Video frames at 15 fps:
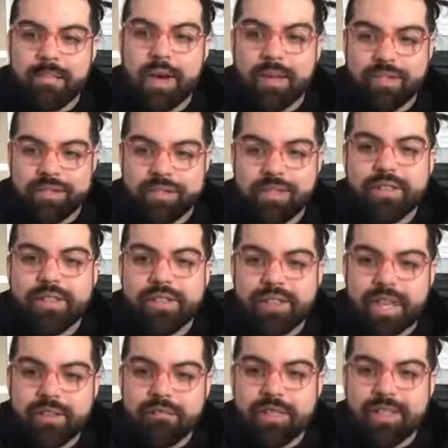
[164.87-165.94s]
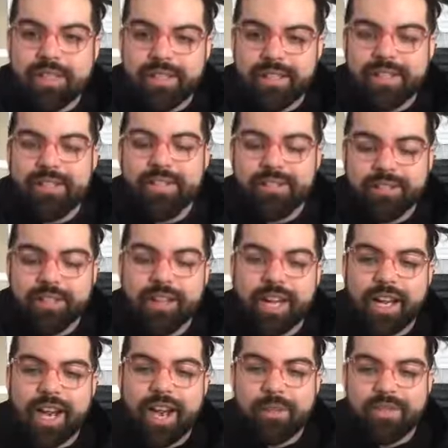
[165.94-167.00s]
postures and really
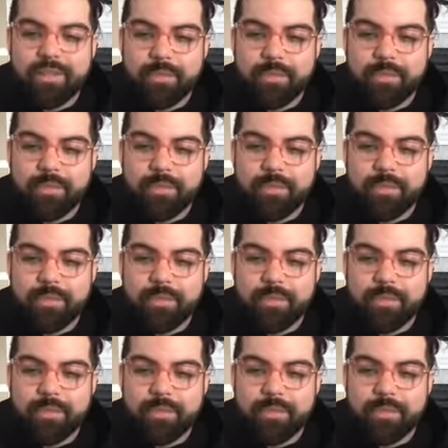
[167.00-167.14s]
look at how